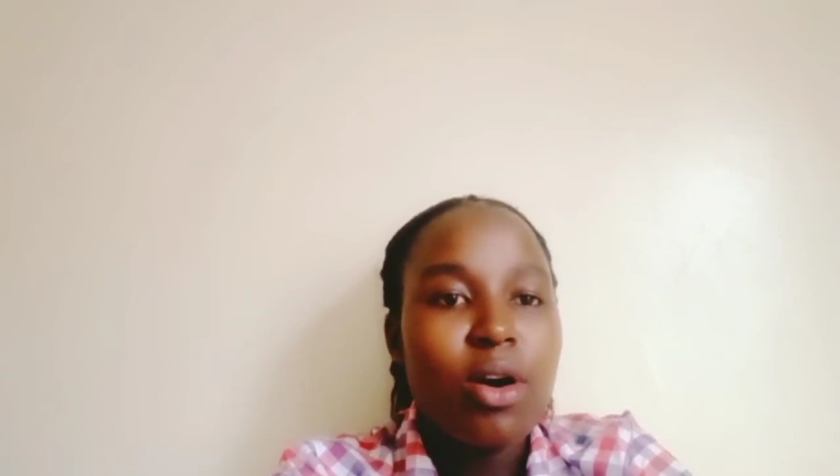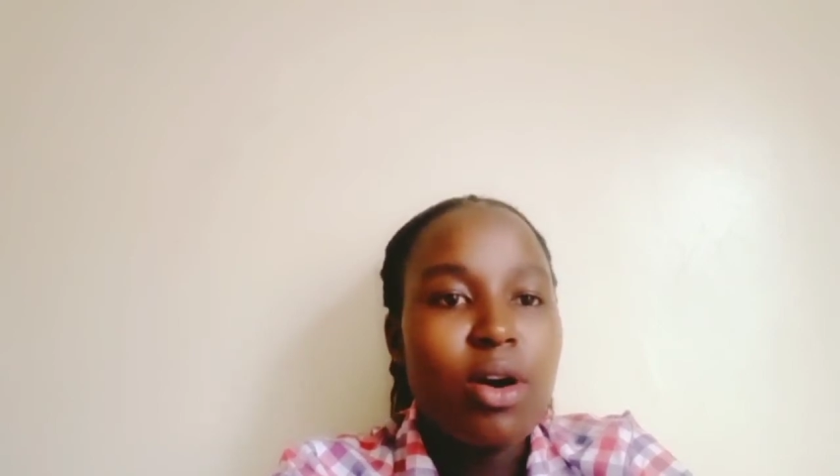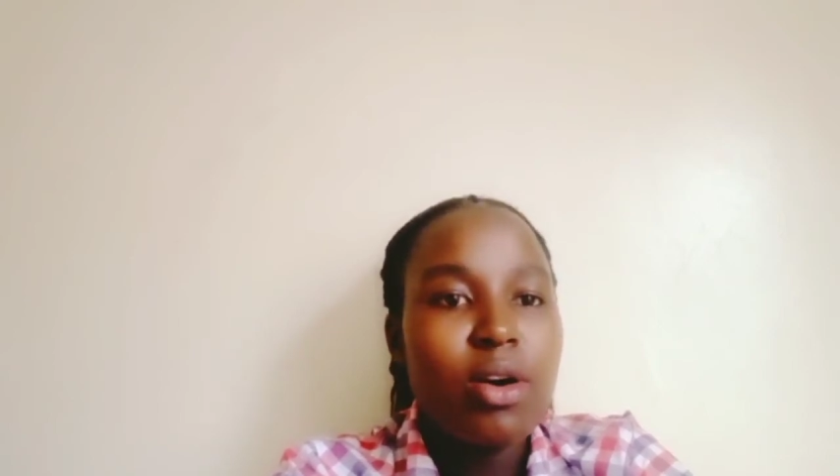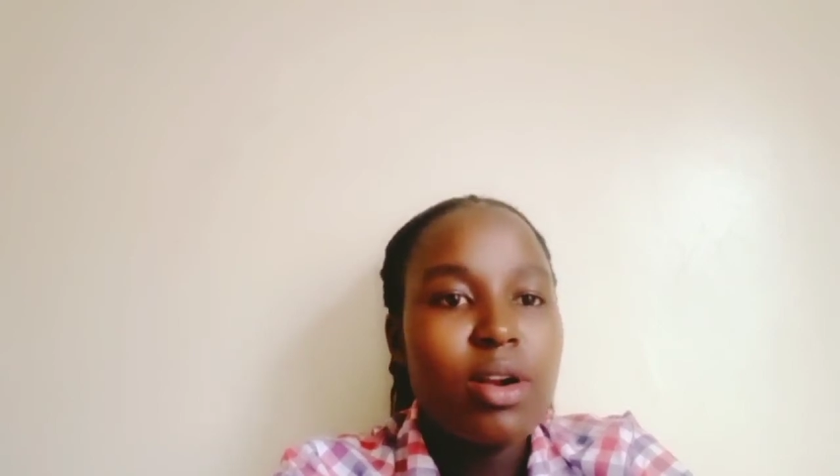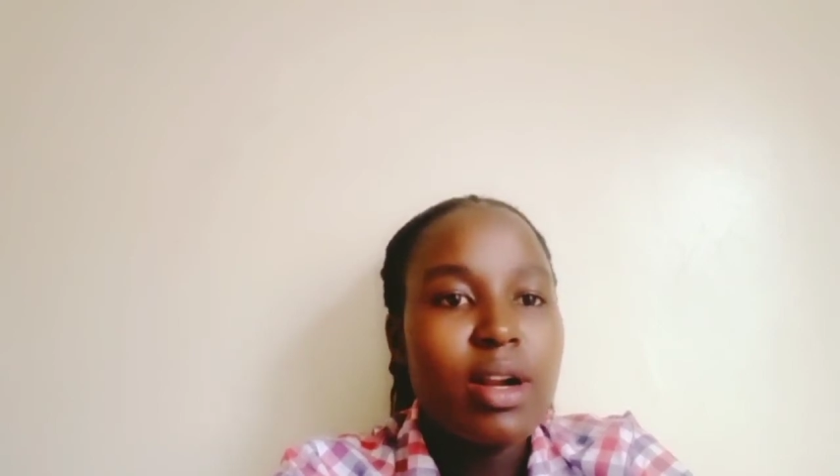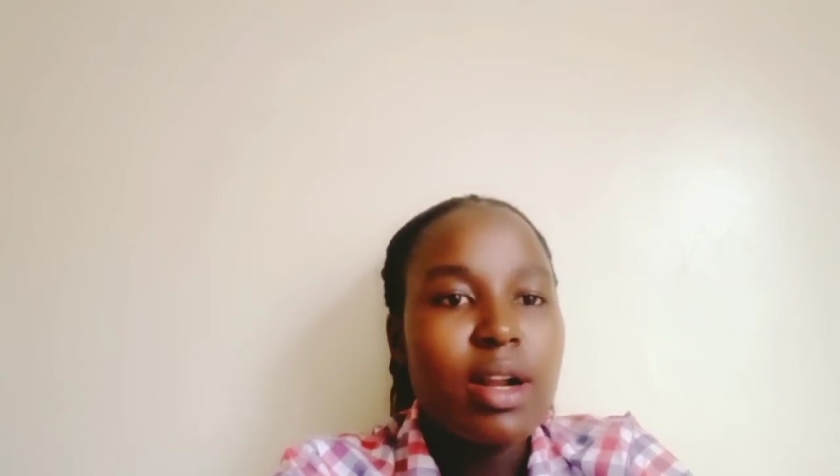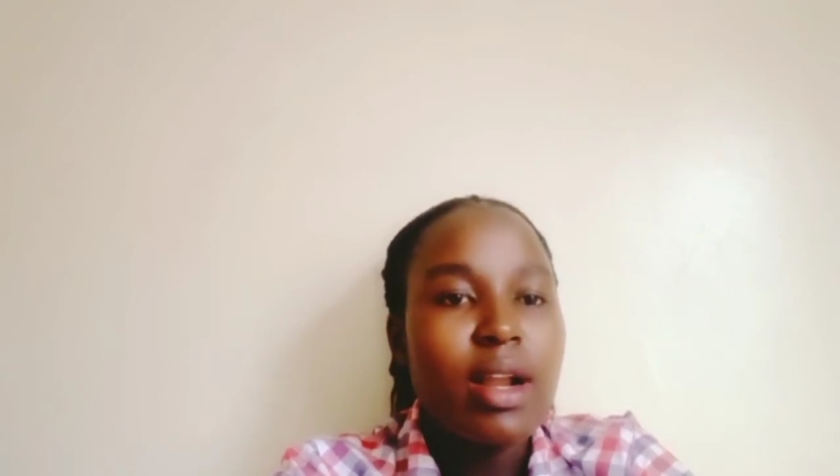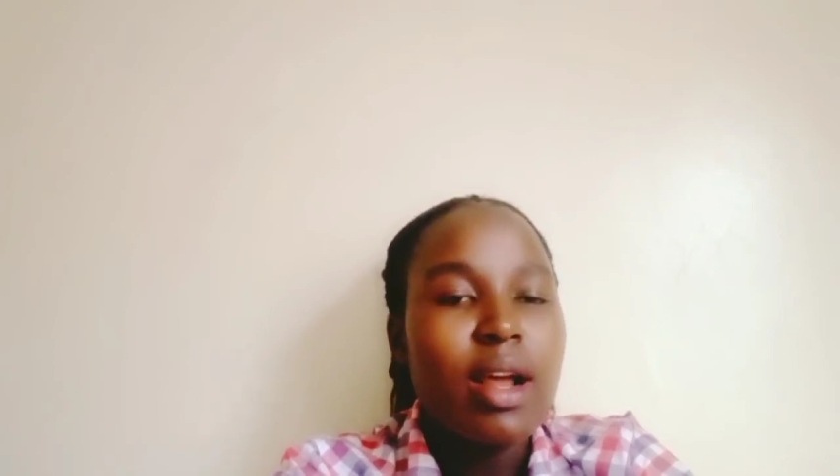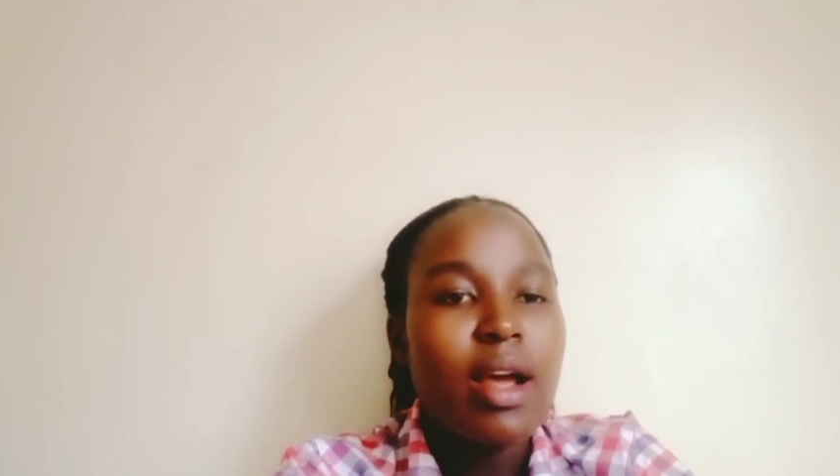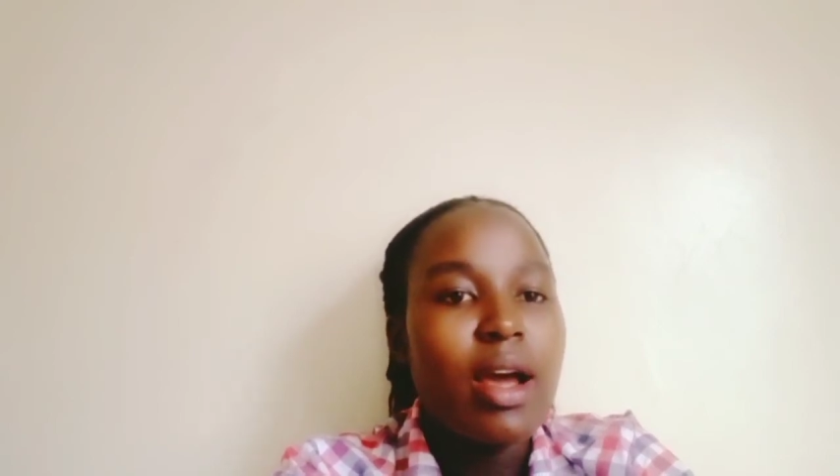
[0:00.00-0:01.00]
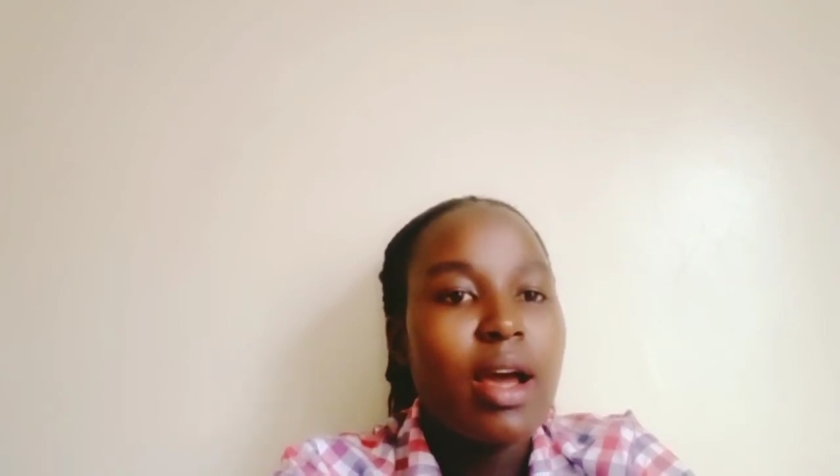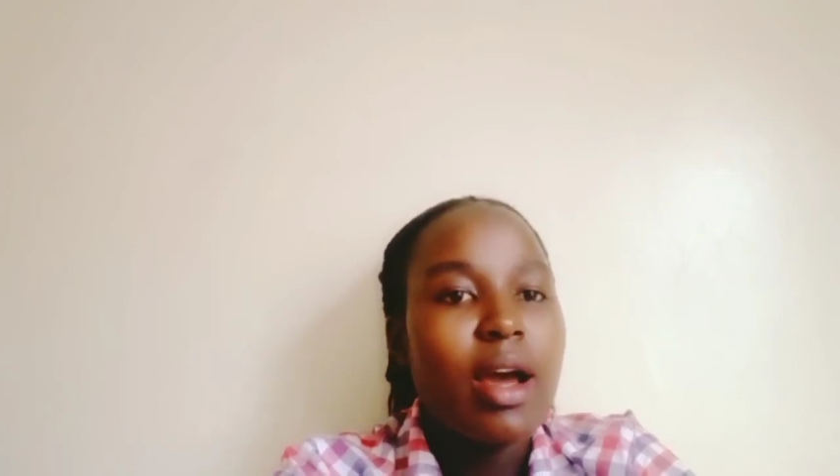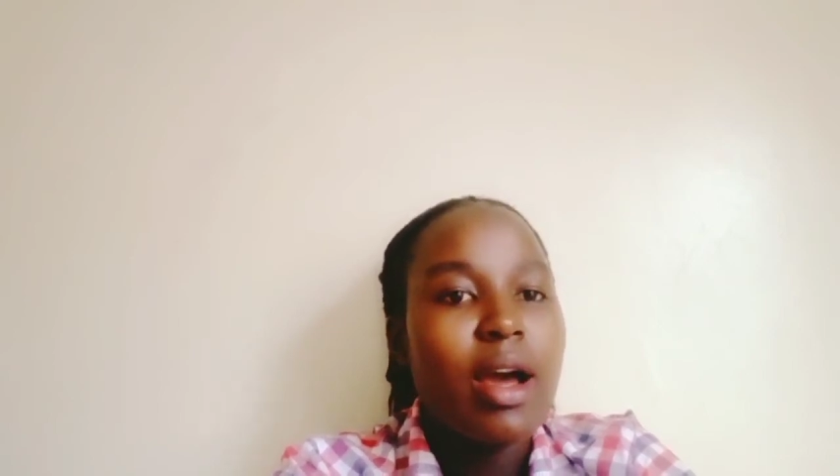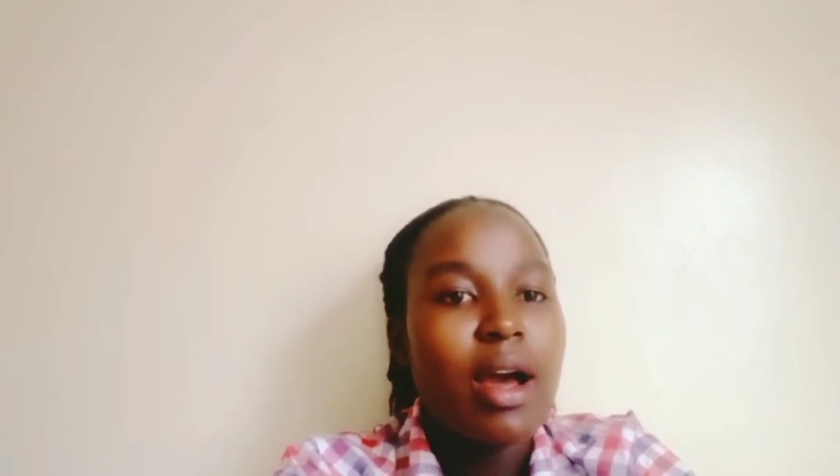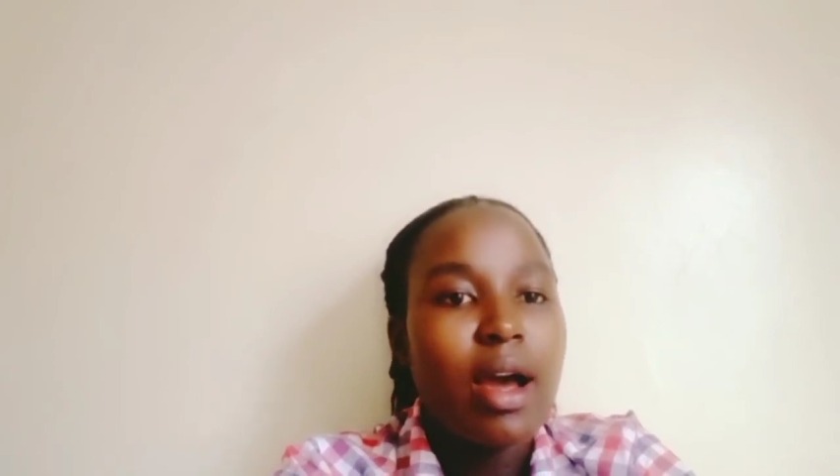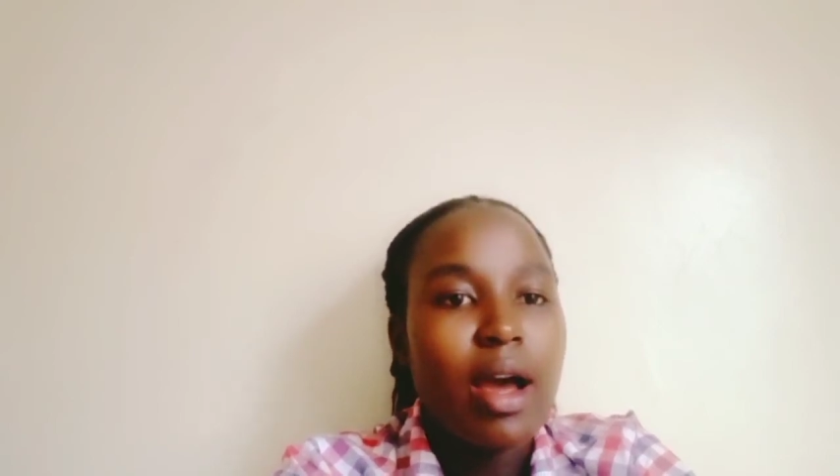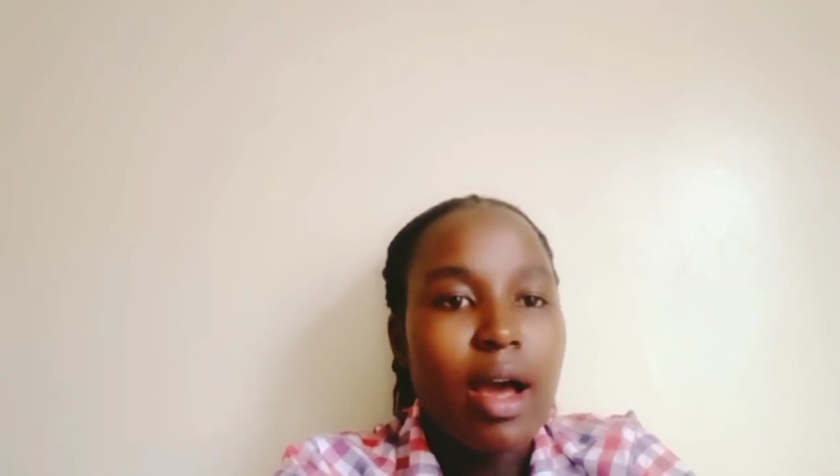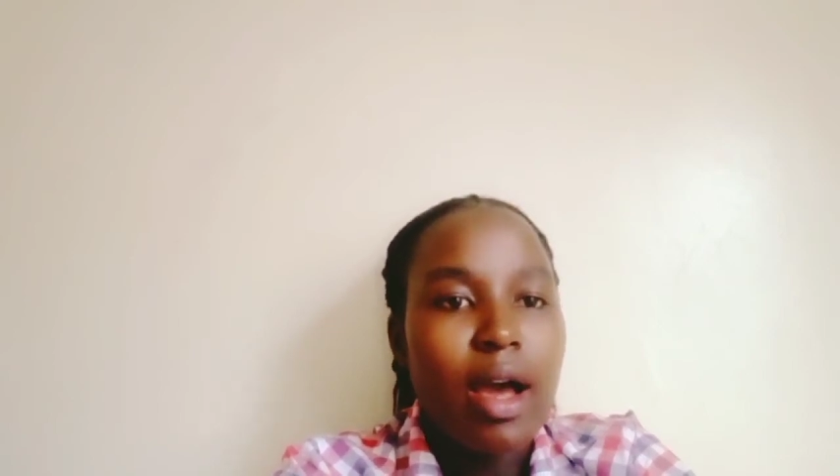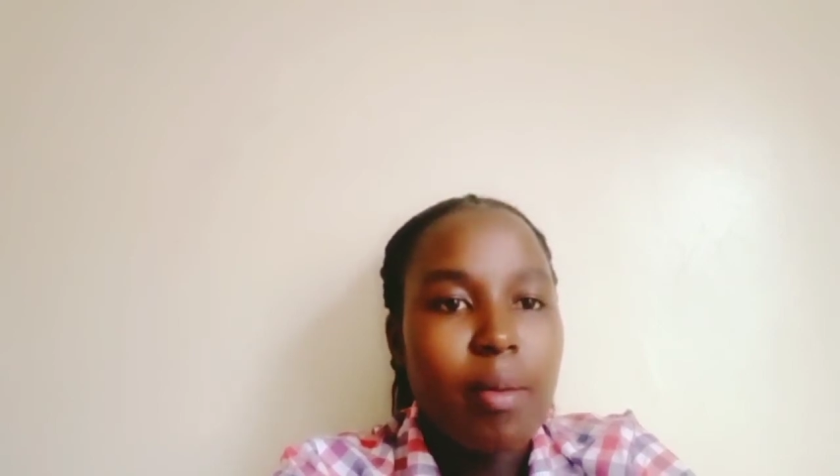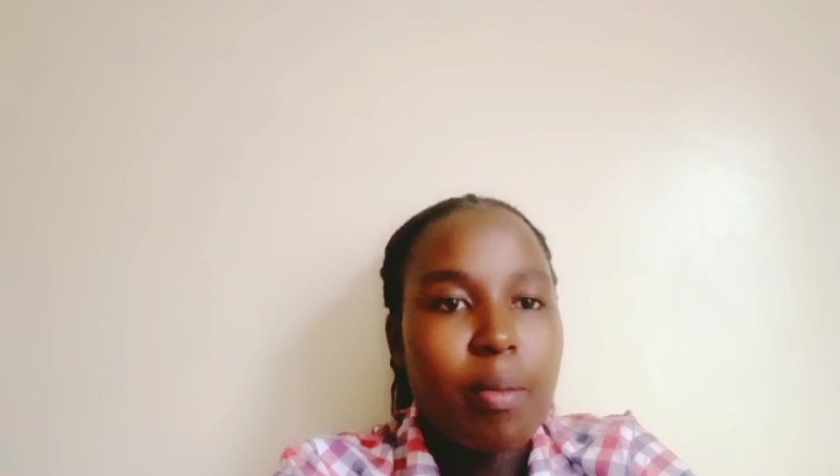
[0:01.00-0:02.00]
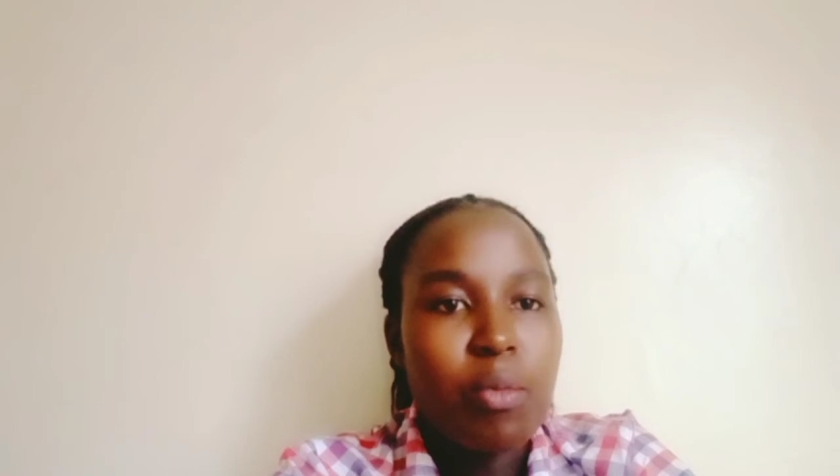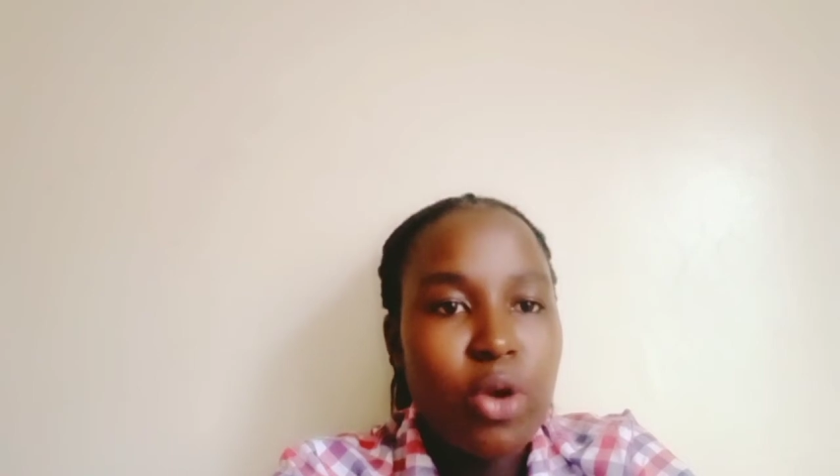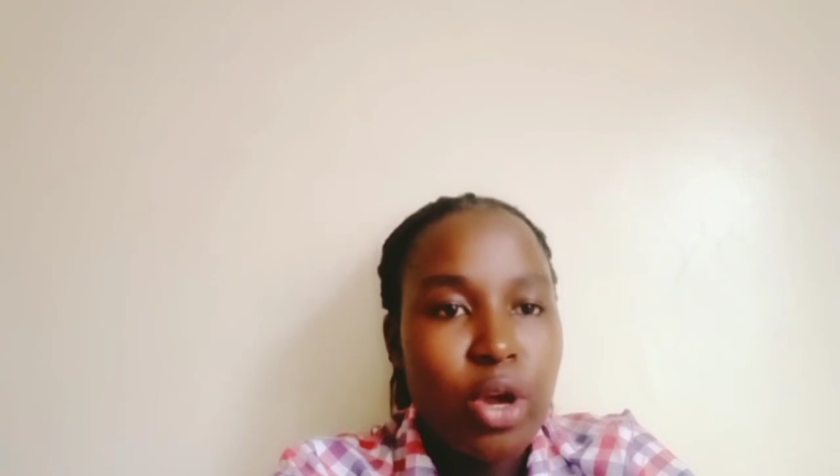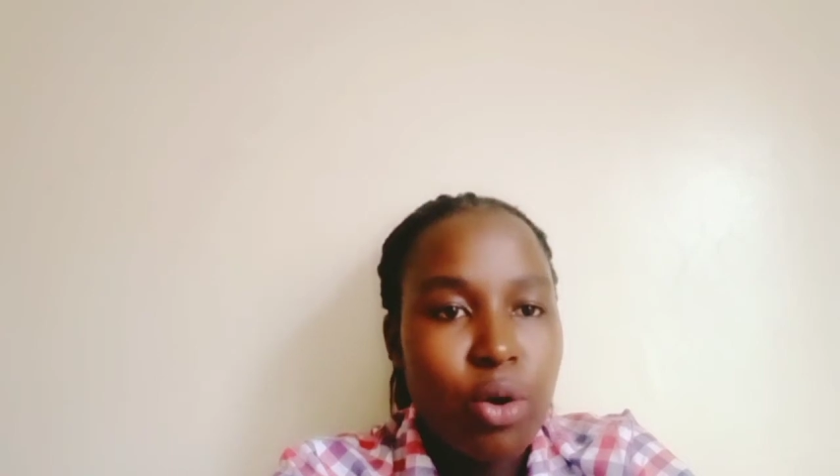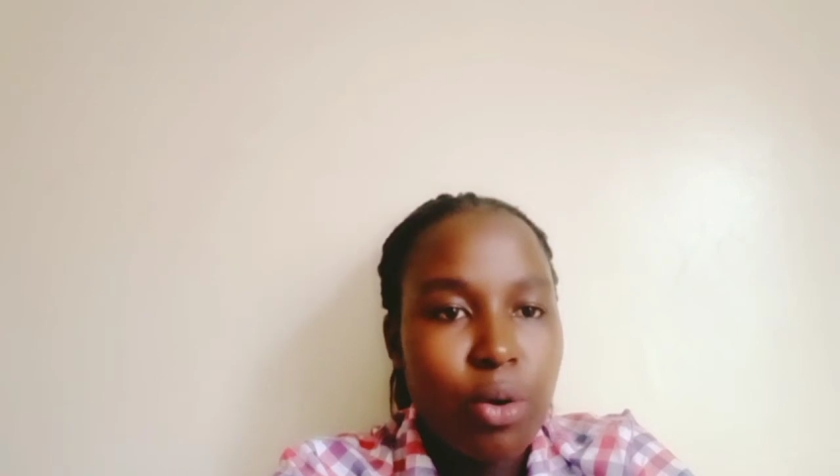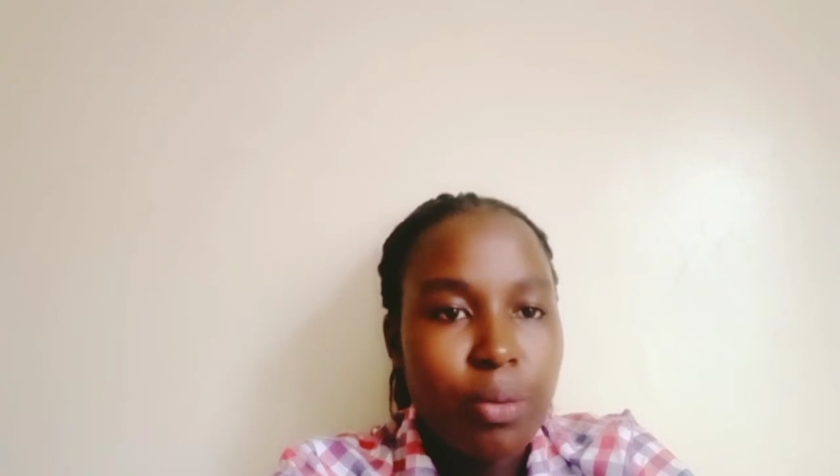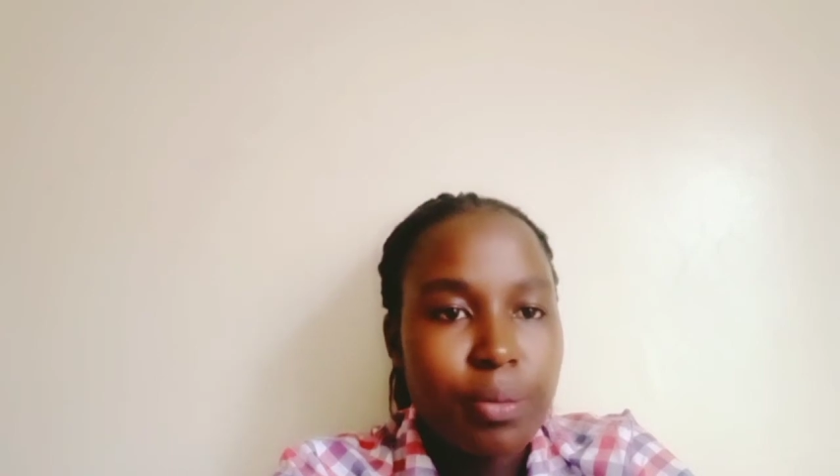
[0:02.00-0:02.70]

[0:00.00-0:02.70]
or a mwiko.